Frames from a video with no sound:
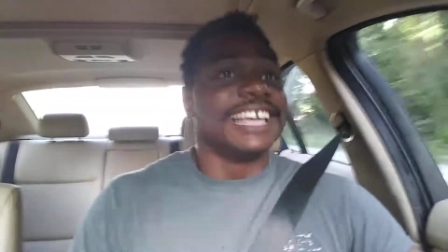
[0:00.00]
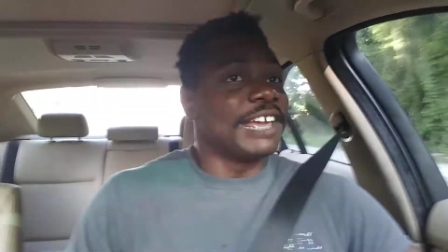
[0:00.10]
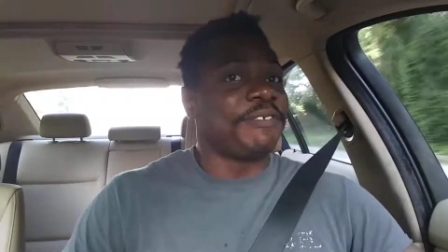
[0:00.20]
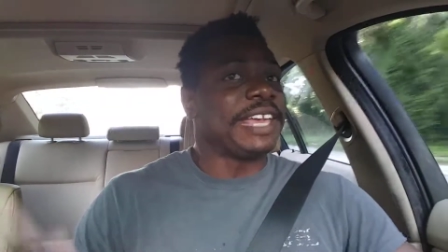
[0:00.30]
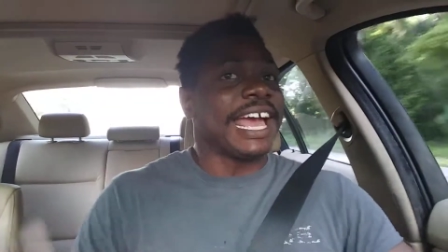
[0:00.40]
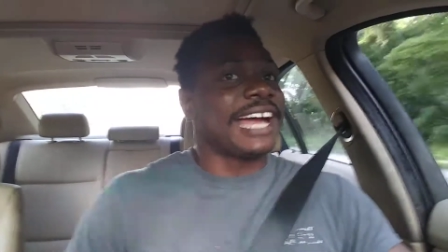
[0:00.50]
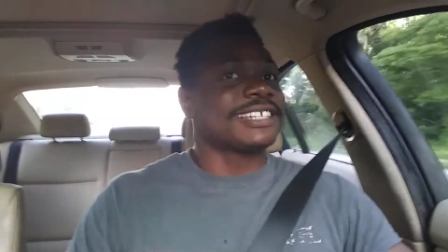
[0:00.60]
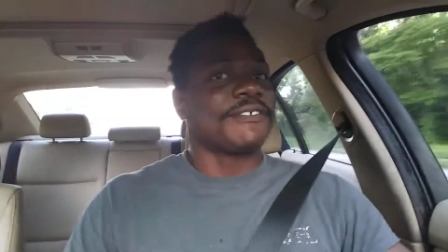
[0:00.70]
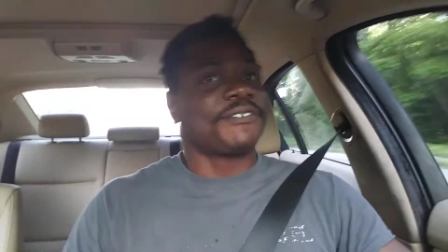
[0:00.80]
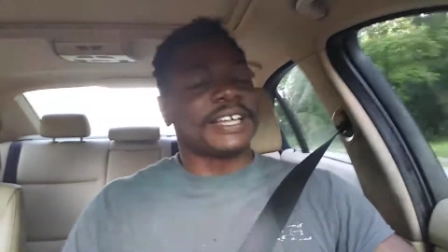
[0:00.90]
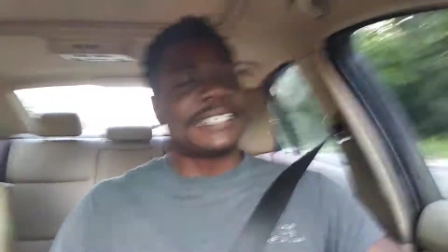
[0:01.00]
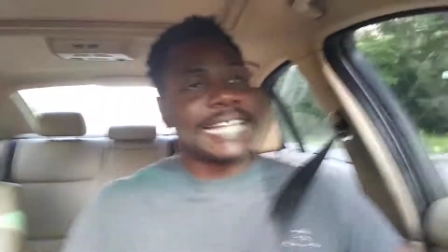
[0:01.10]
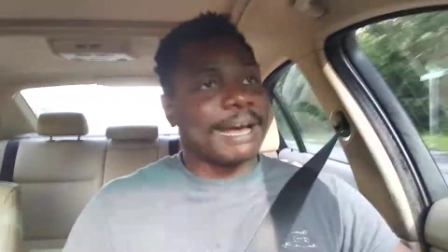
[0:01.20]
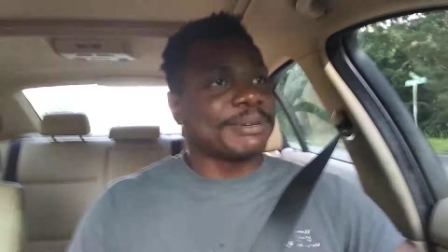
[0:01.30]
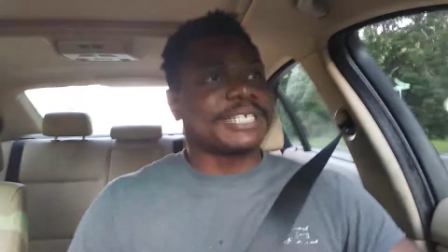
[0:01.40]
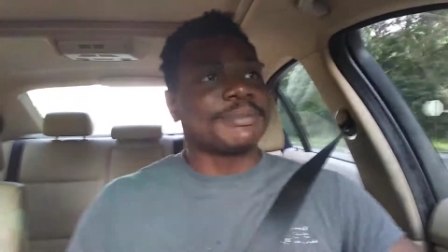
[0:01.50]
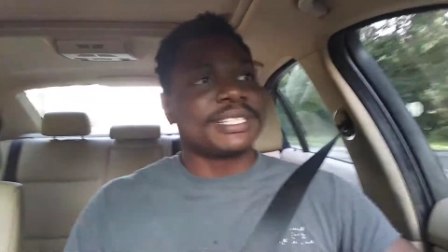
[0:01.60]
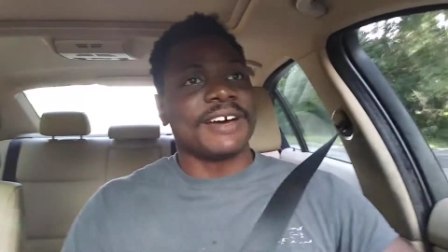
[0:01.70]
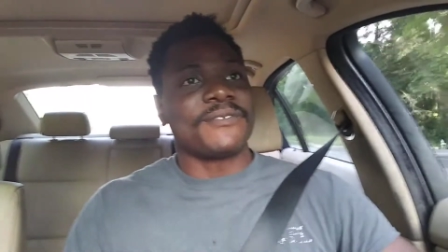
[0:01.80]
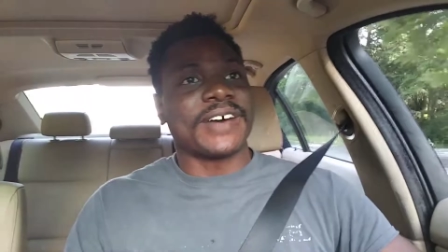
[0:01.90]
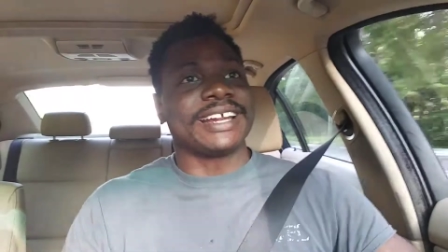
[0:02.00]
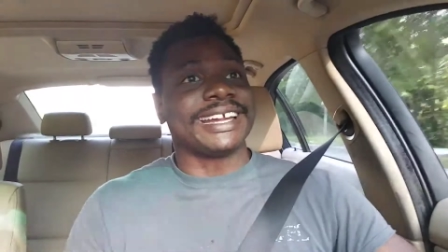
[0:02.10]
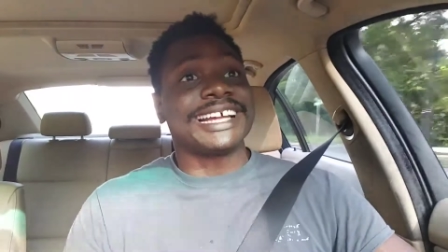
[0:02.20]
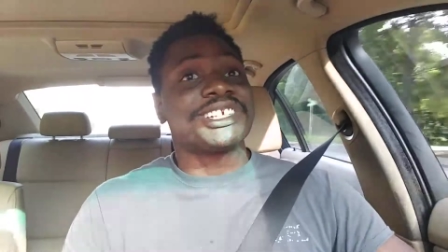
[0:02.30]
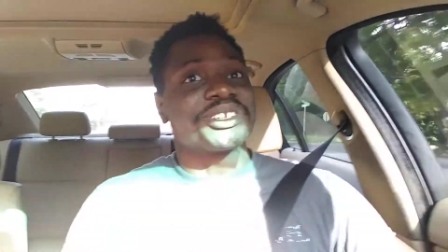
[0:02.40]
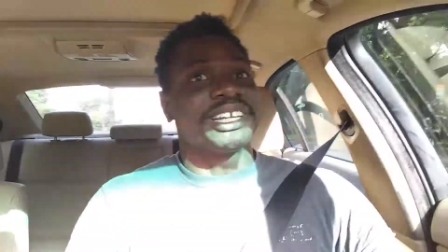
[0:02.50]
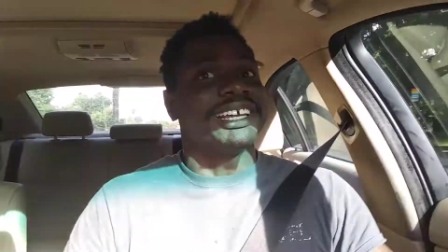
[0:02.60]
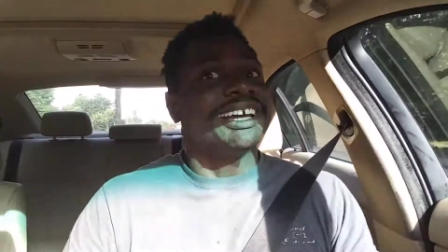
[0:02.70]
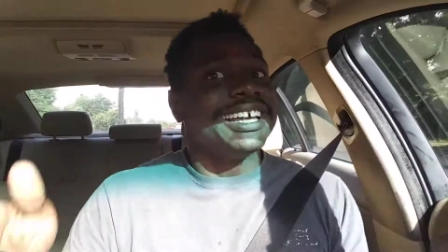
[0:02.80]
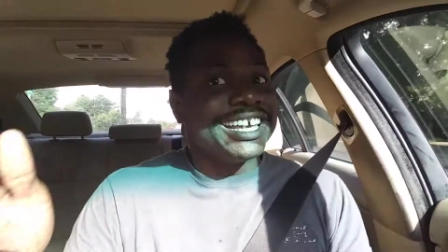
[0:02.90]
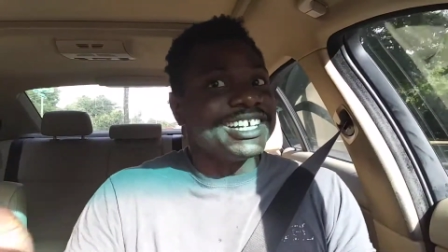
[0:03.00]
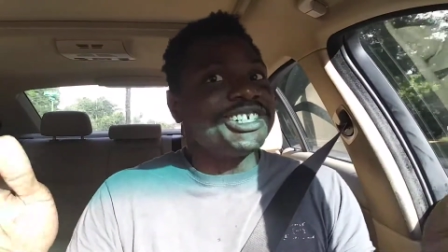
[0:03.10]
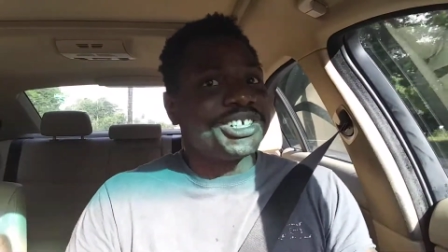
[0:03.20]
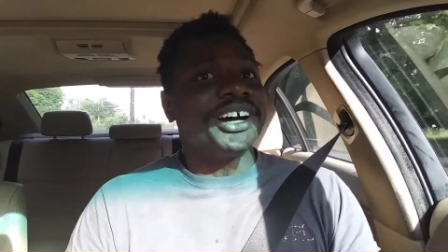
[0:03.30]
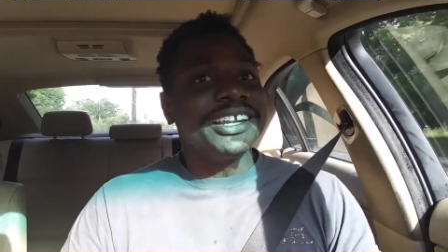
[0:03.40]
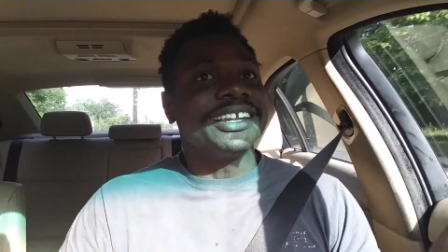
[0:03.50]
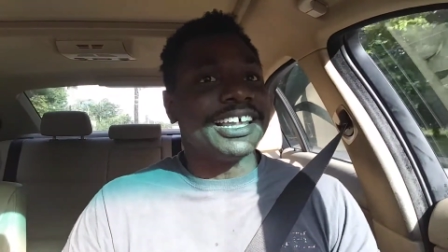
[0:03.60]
If he hasn't established himself financially, he should